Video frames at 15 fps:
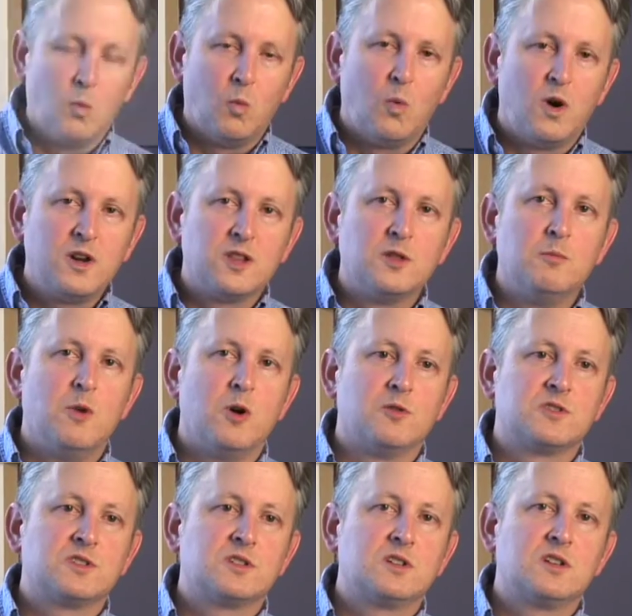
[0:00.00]
One of the
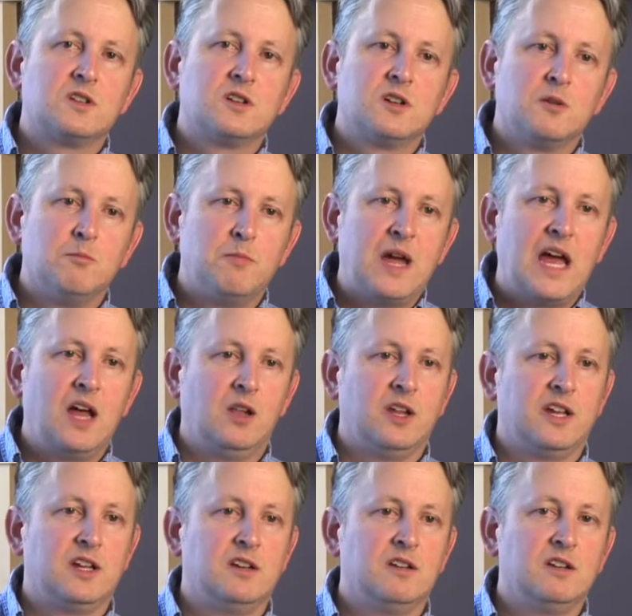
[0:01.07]
most
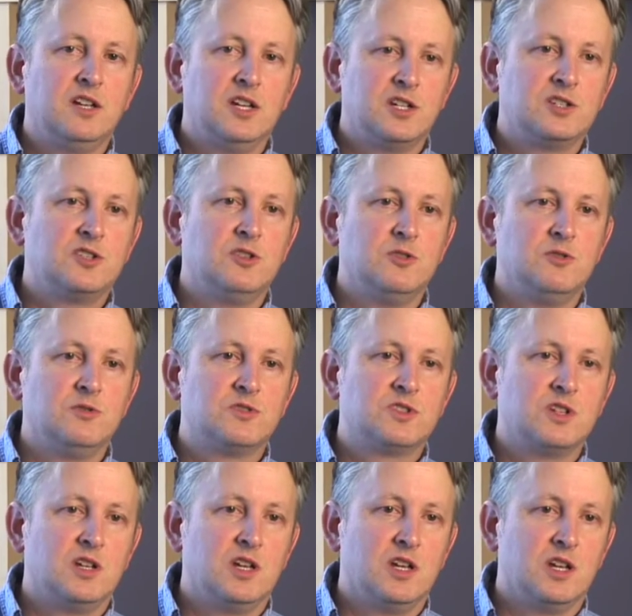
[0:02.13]
compelling issues
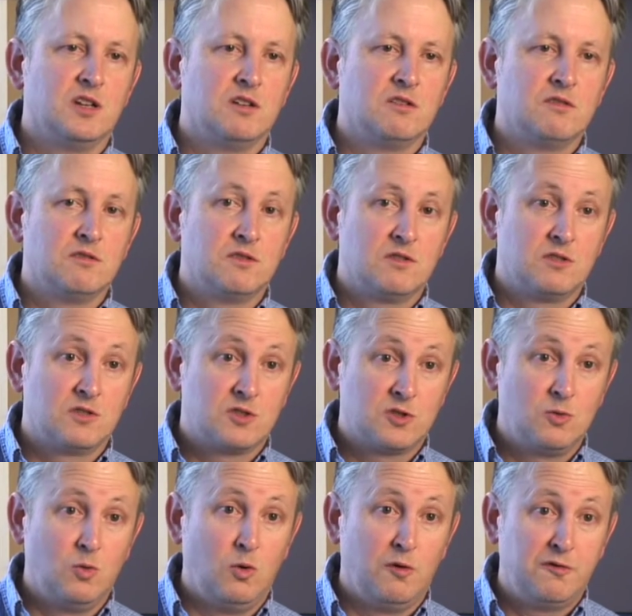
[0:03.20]
in
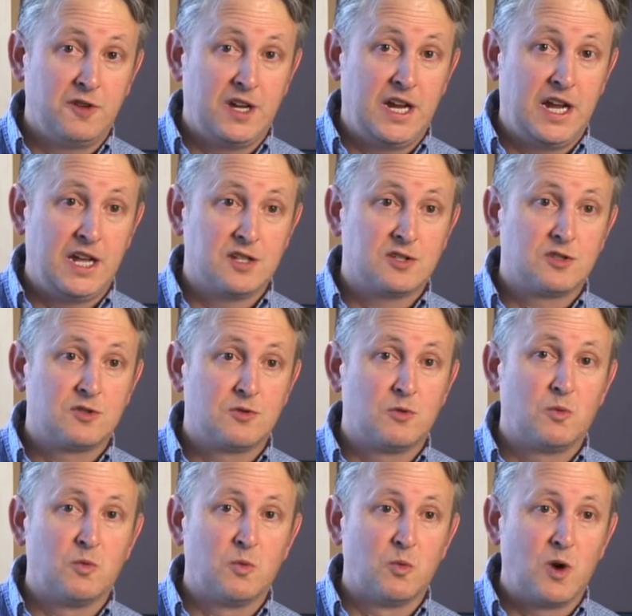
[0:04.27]
school finance
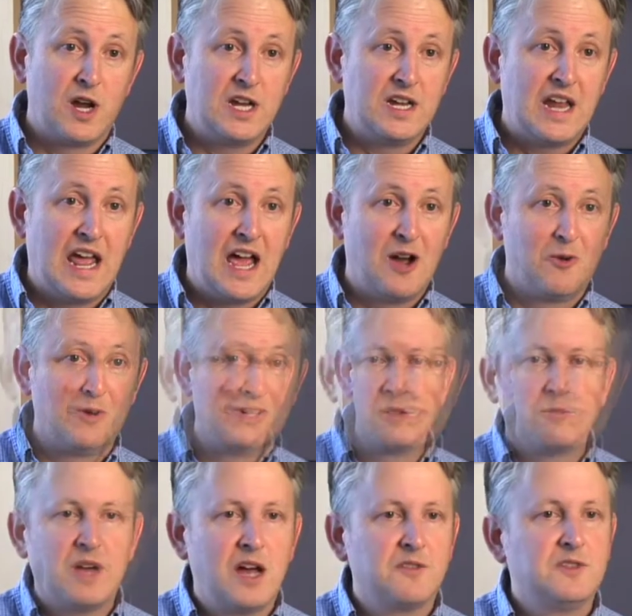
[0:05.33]
right now is
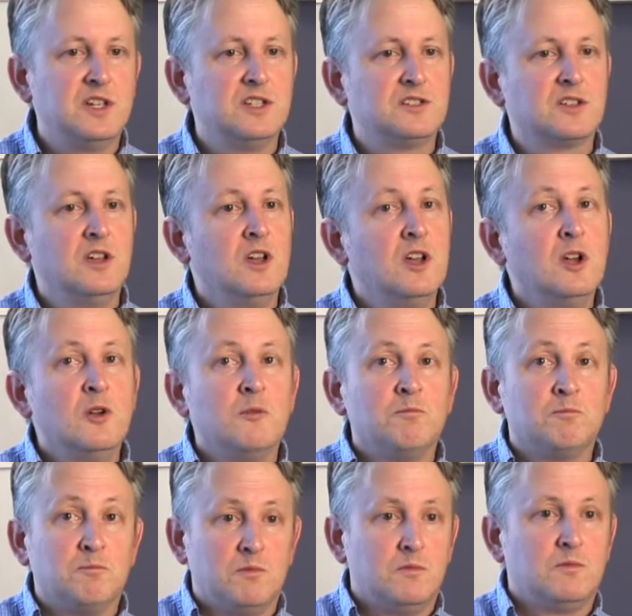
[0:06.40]
about these
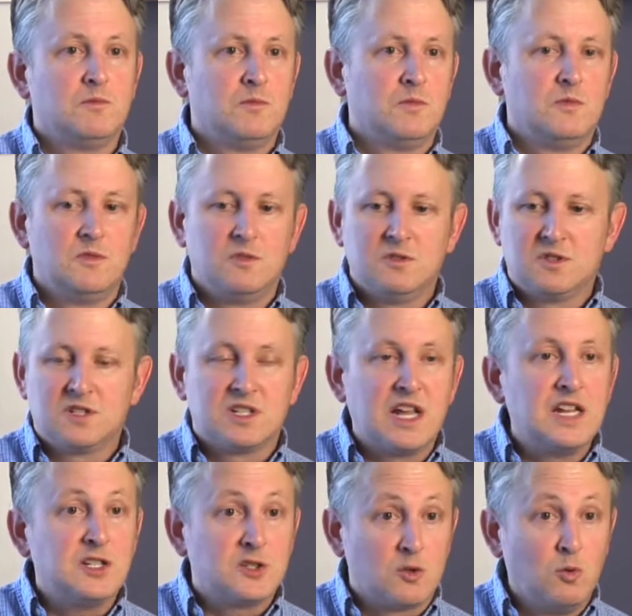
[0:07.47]

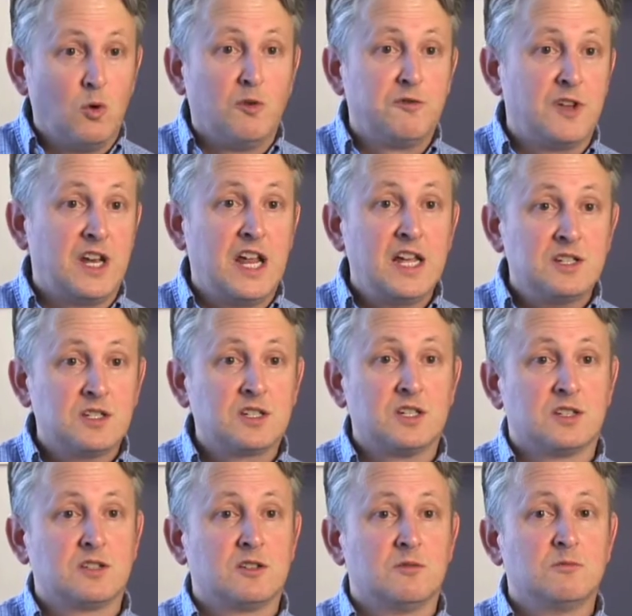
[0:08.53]
state school finance
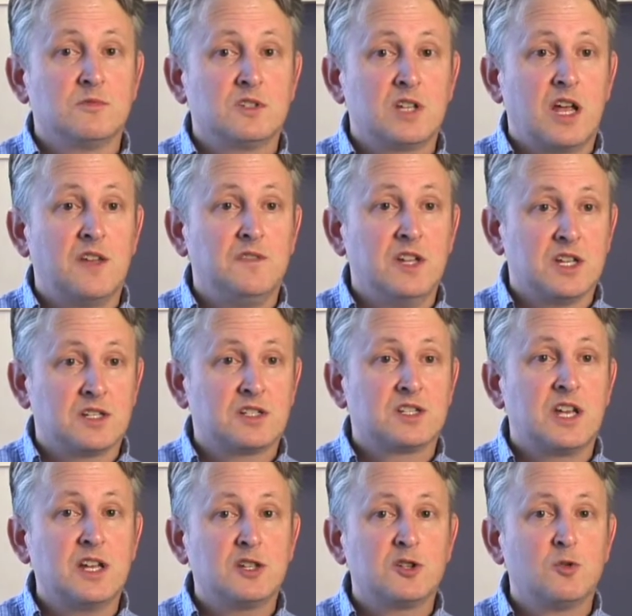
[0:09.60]
systems and the
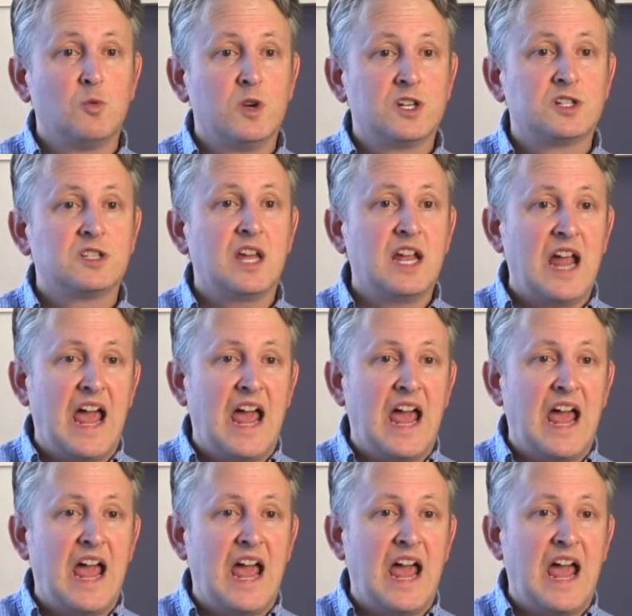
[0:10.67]
extent to which they